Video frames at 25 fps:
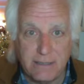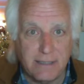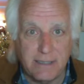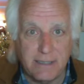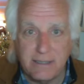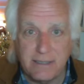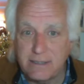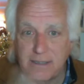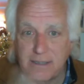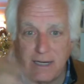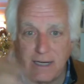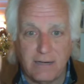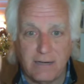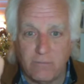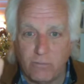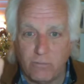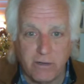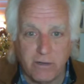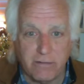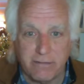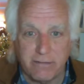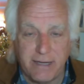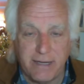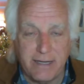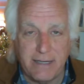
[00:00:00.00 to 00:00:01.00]
It's not
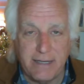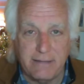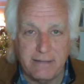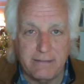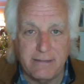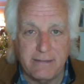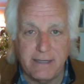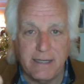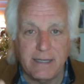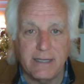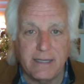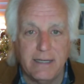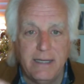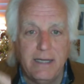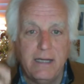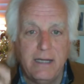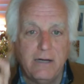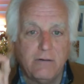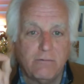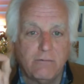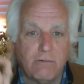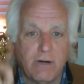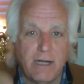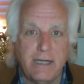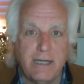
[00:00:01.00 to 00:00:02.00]
worth anything
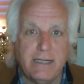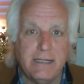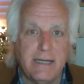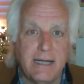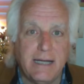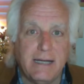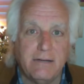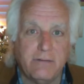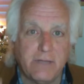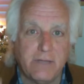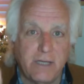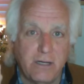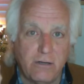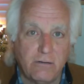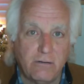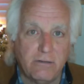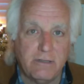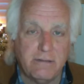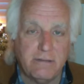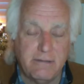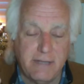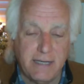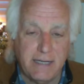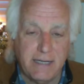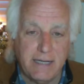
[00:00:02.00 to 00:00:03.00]
right now. The only
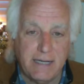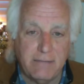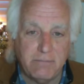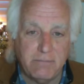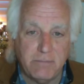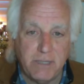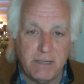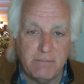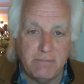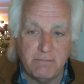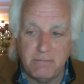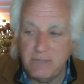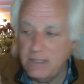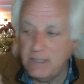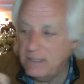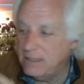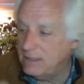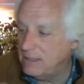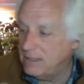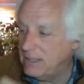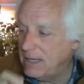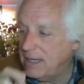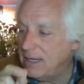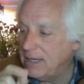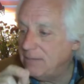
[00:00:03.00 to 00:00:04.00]
thing
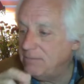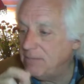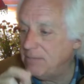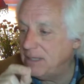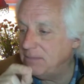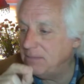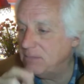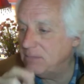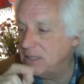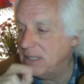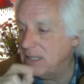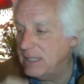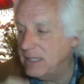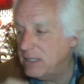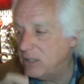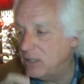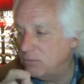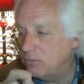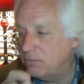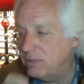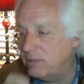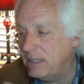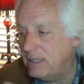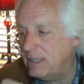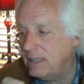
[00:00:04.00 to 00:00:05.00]

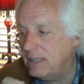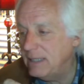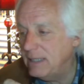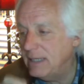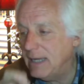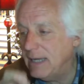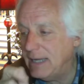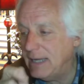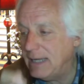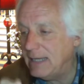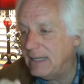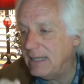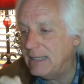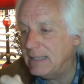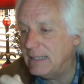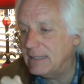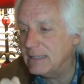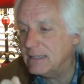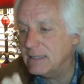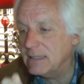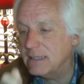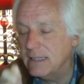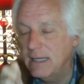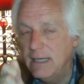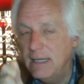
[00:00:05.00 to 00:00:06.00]
MMTLP
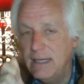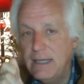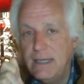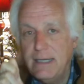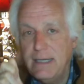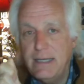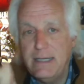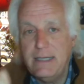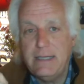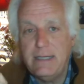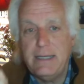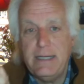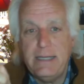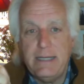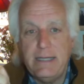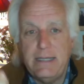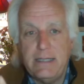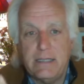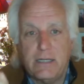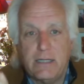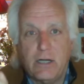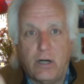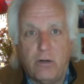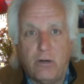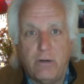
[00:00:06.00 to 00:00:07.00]
has eh,
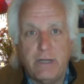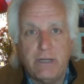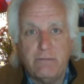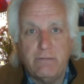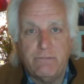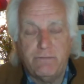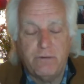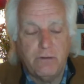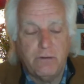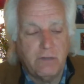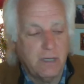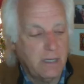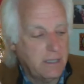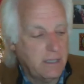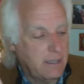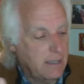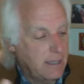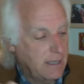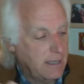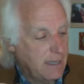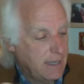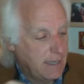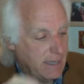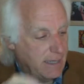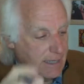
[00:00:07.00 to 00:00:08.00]
going for it
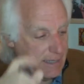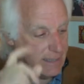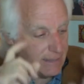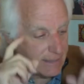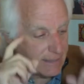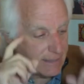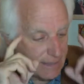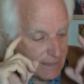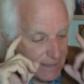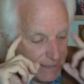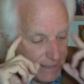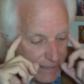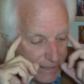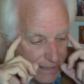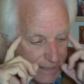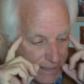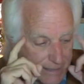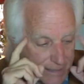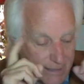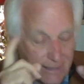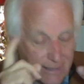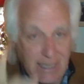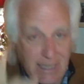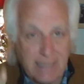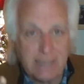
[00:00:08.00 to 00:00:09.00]
is it
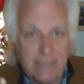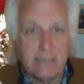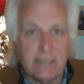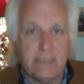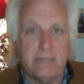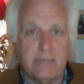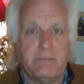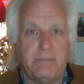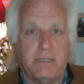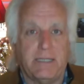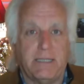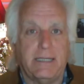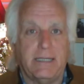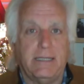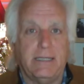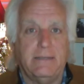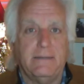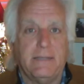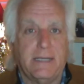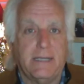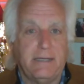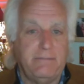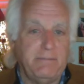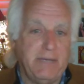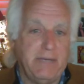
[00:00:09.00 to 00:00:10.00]
ostensibly
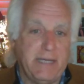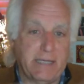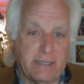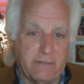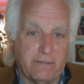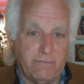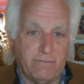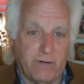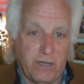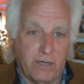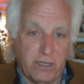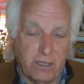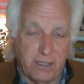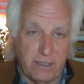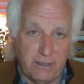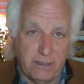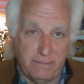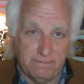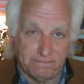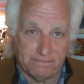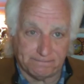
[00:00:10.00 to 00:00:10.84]
can be converted